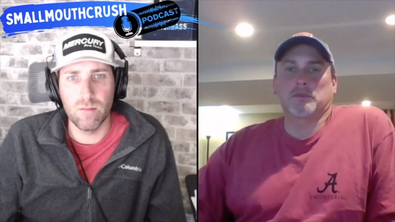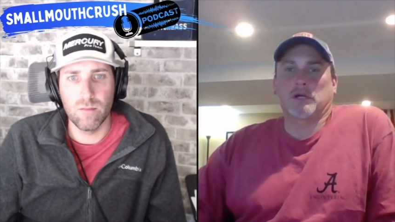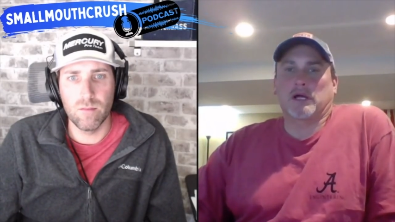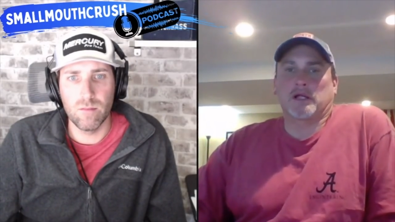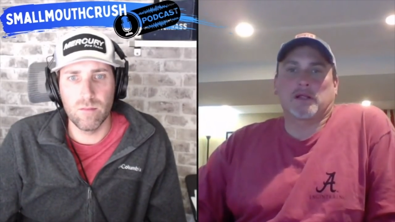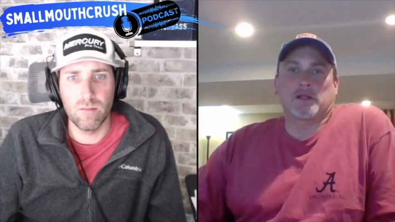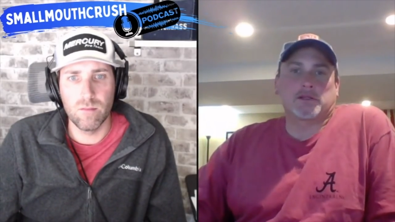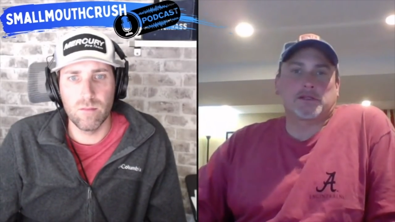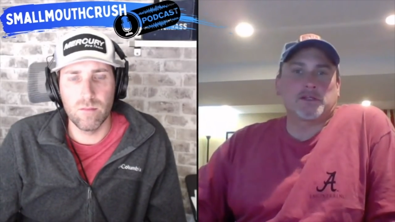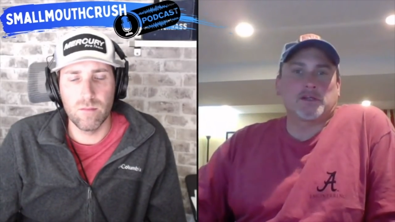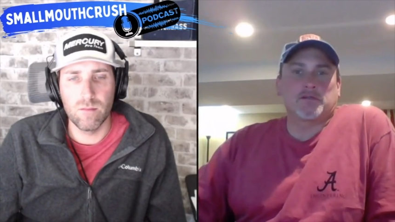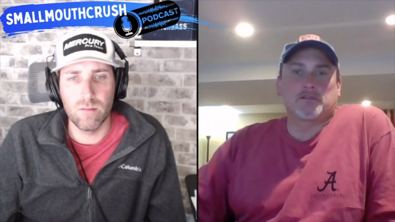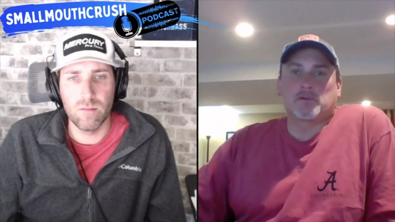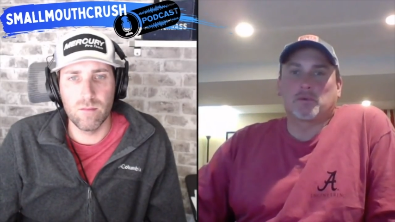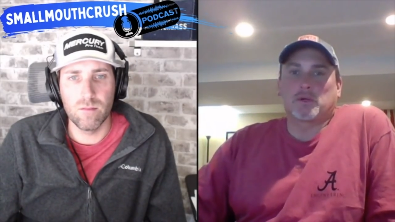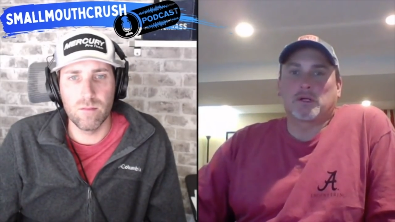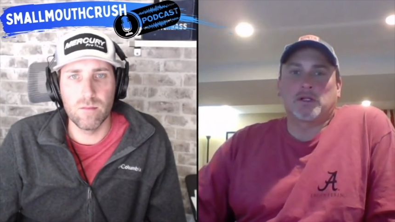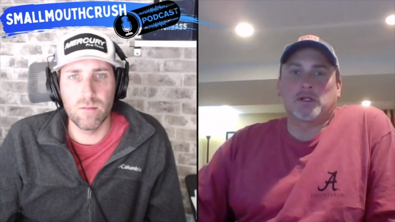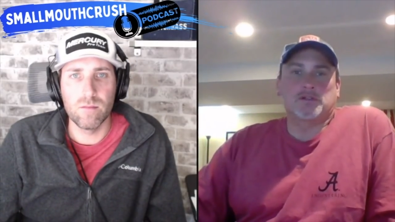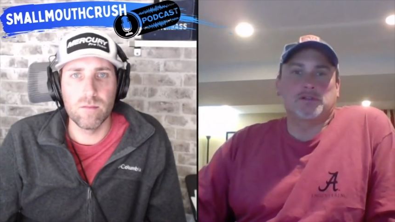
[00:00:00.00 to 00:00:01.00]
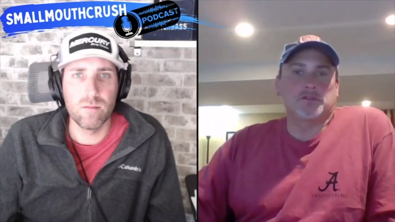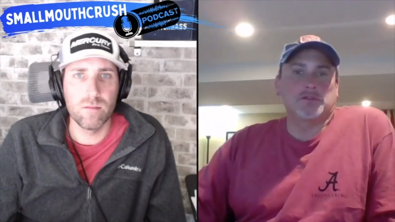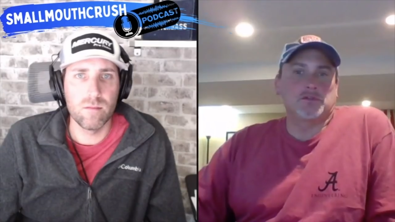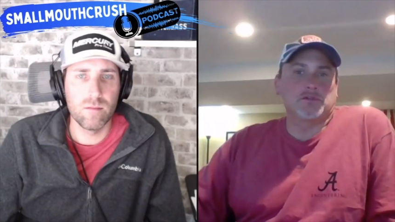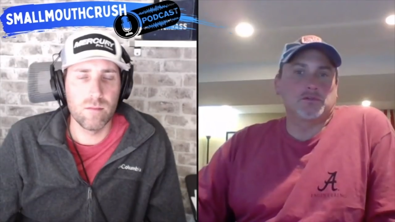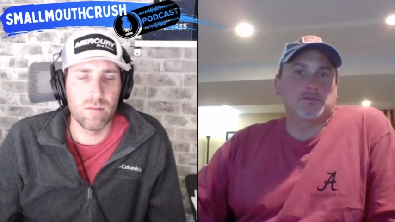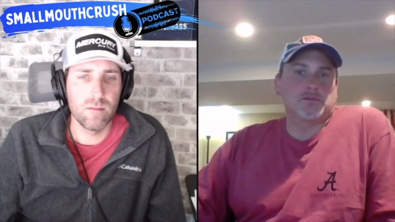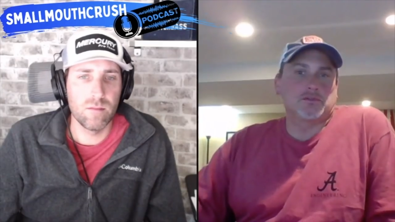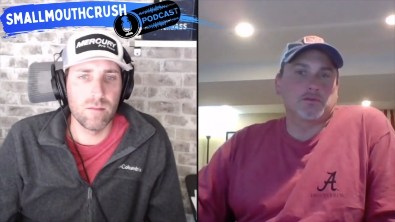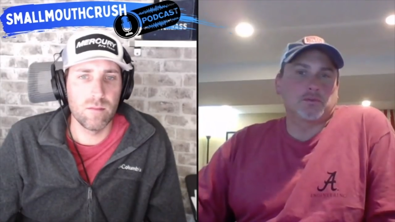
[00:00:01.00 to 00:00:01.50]
Speaker 1: I like to have
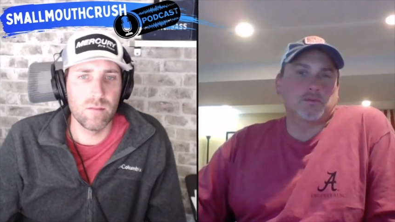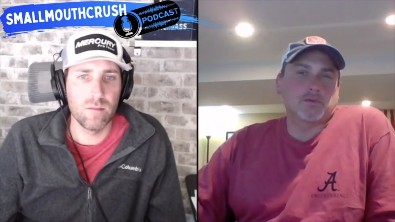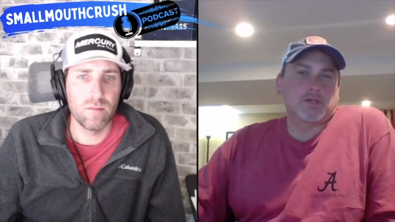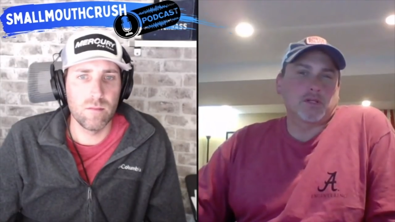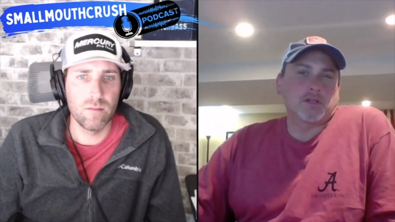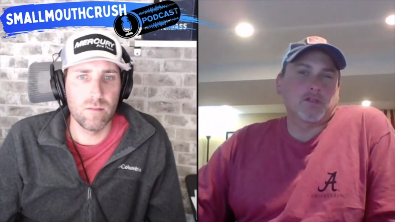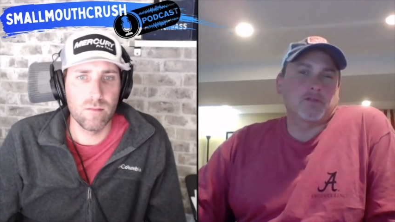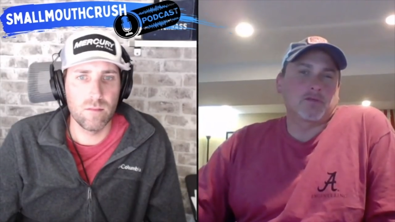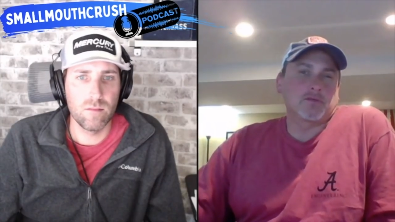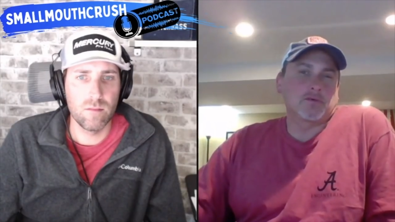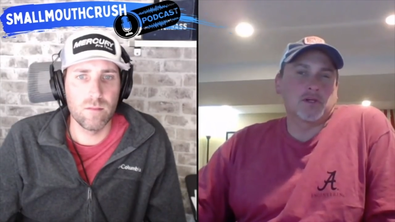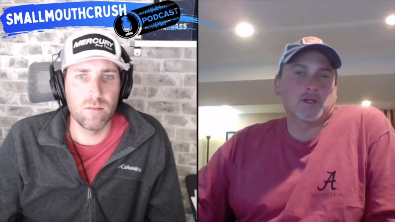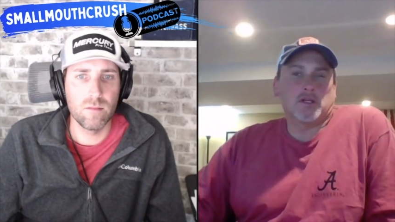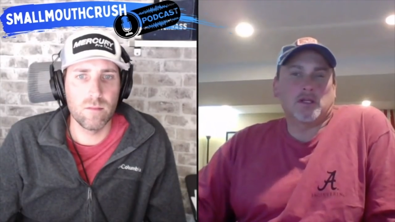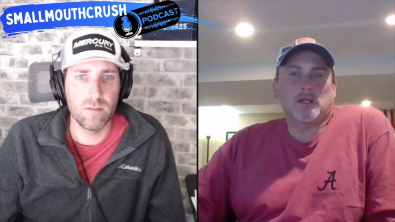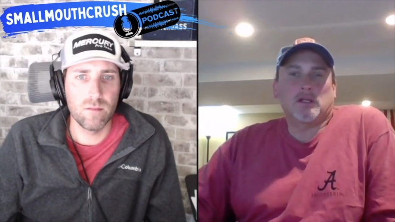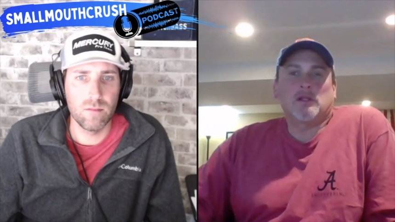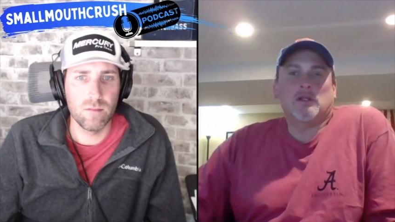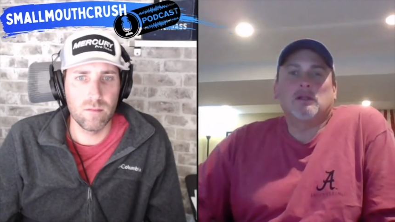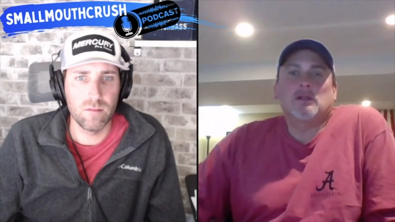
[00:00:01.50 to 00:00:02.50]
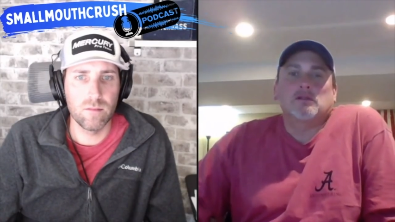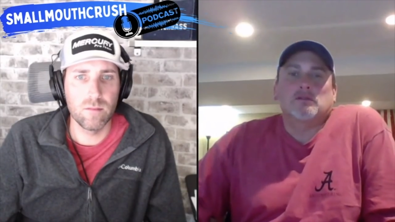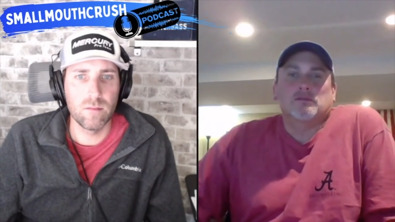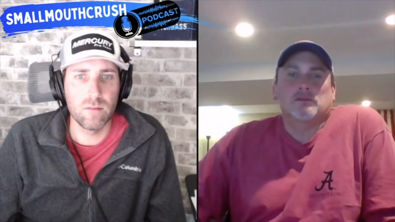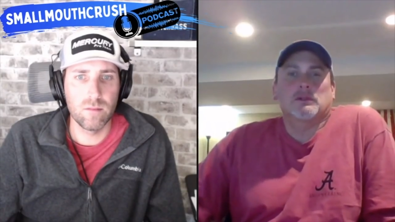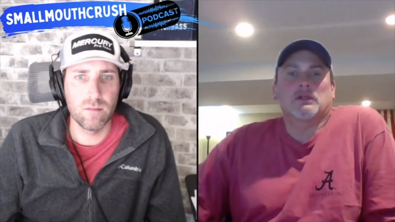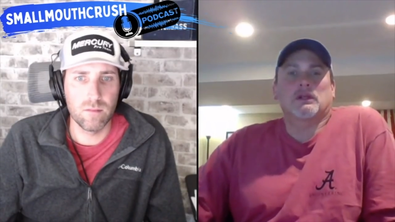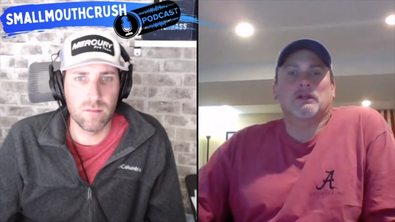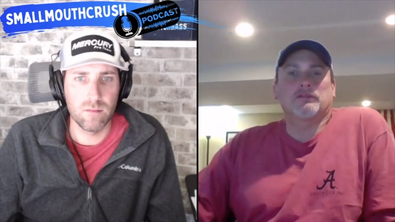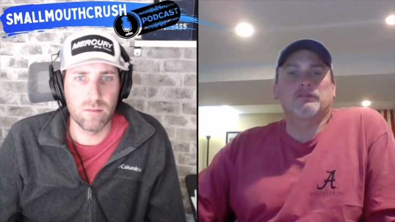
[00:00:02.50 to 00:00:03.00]
22, 23,
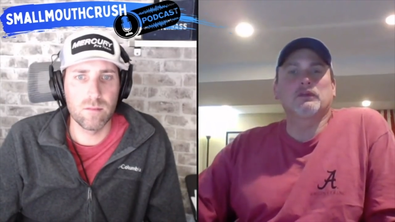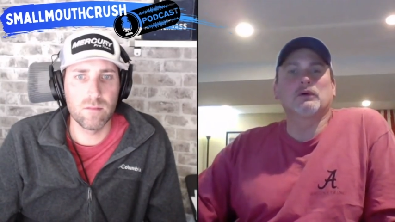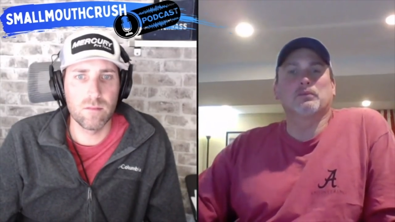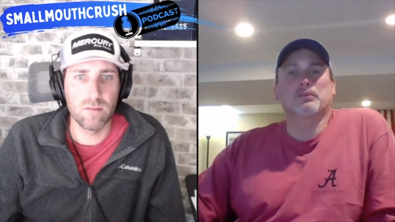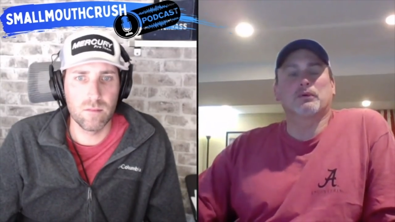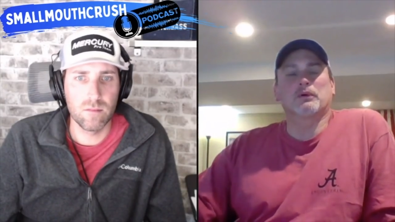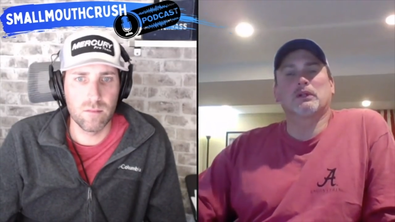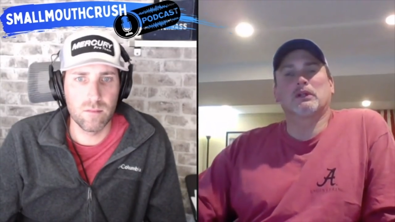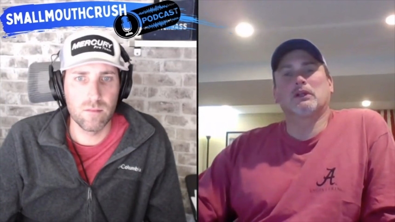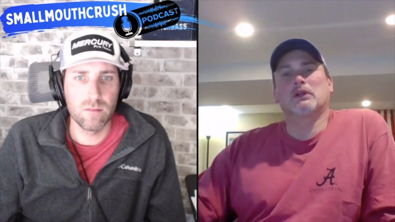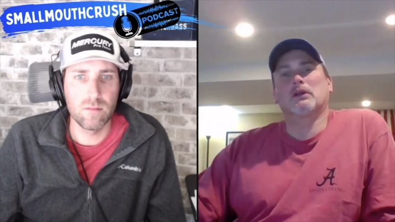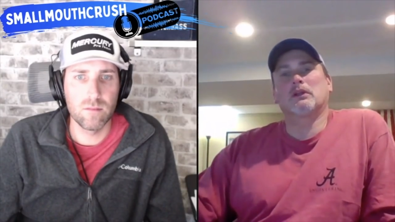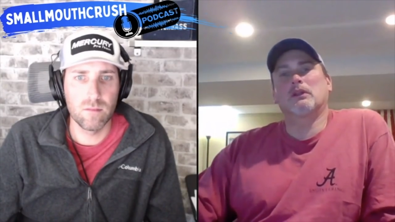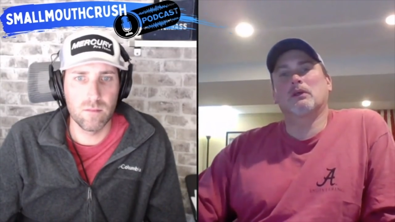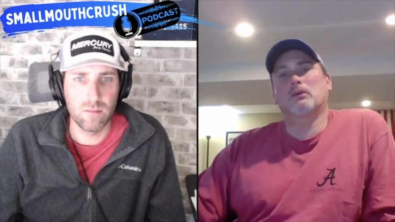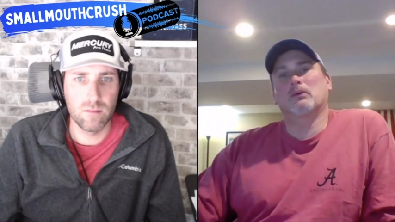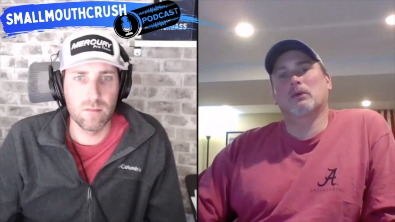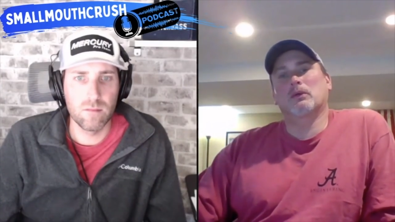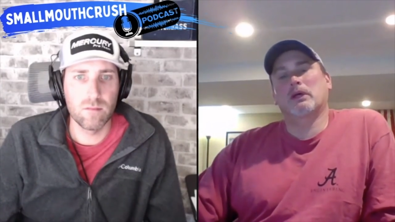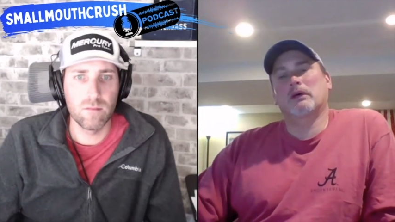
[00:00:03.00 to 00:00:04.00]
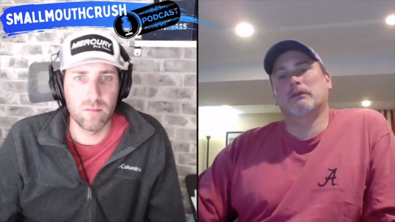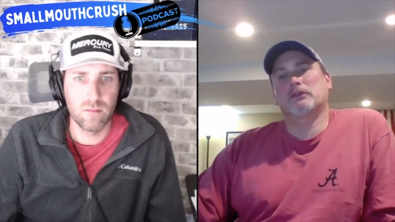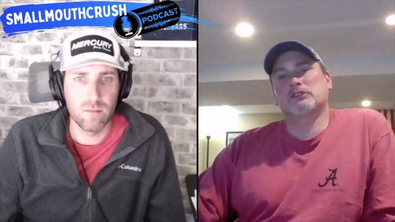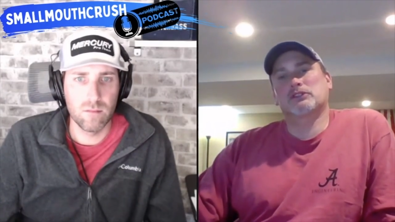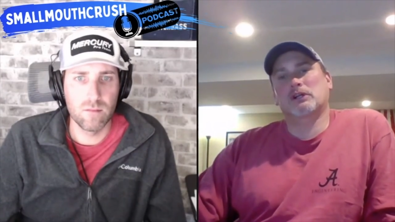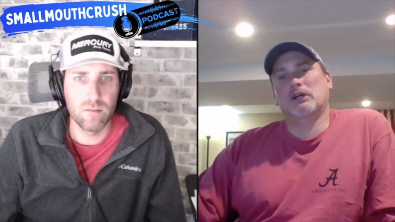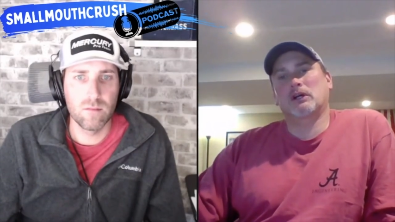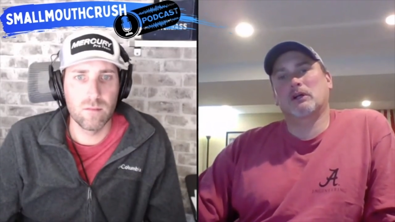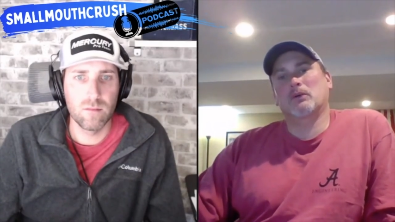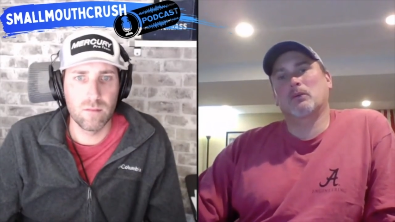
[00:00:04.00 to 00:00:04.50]
and I feel pretty good that we'll have a
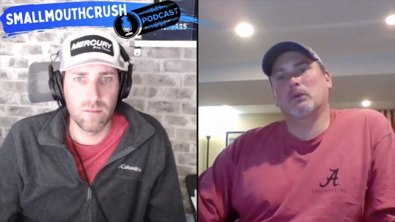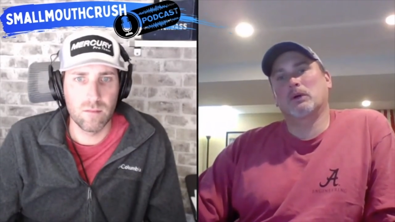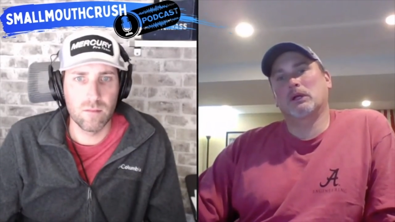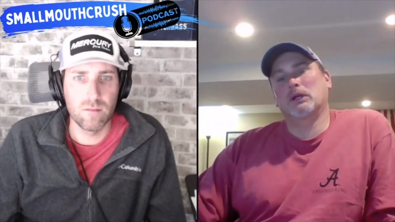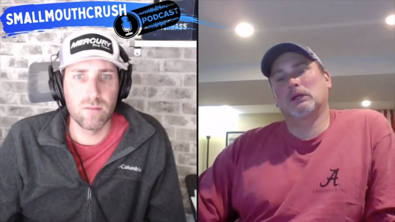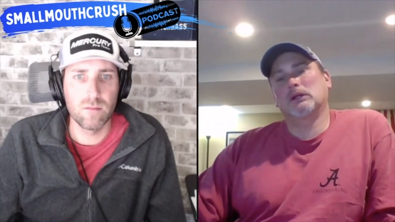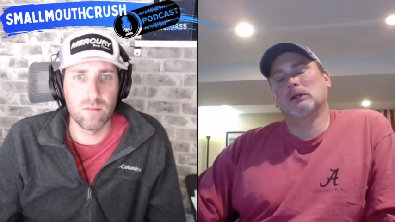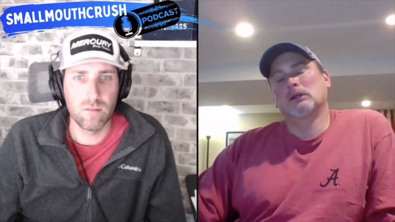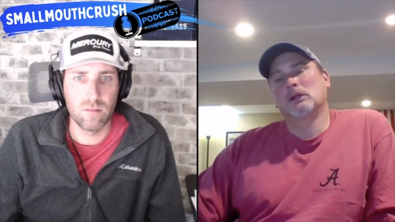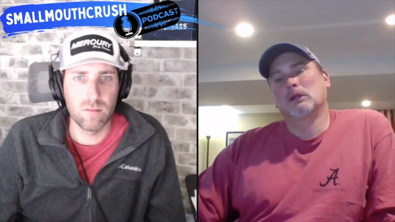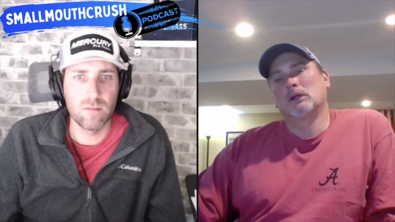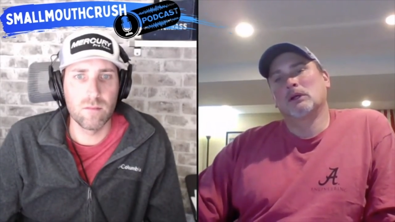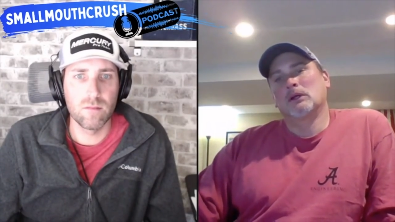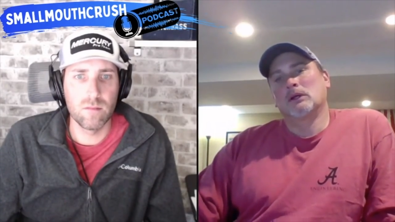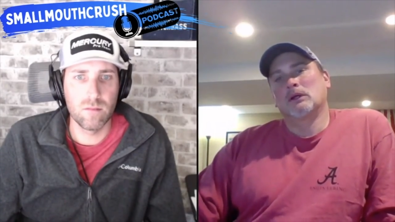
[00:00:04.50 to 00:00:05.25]
shot at winning.